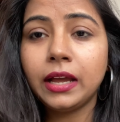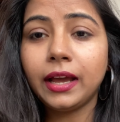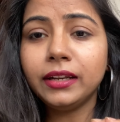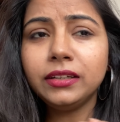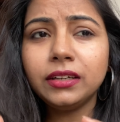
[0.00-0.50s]

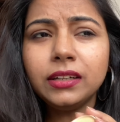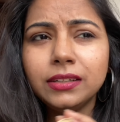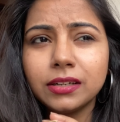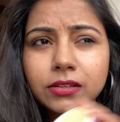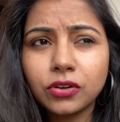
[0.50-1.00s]
and it
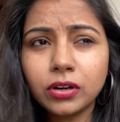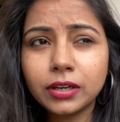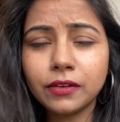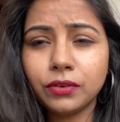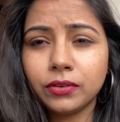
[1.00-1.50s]
does not
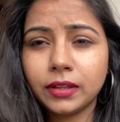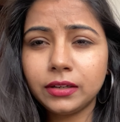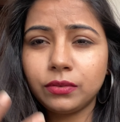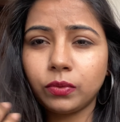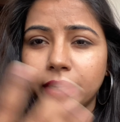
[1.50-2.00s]
give you that
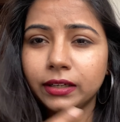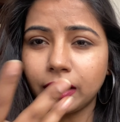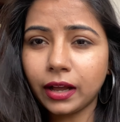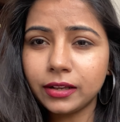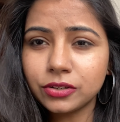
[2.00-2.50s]
white
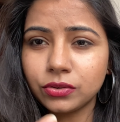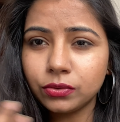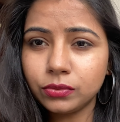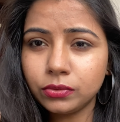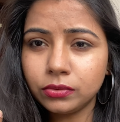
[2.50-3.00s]
cast you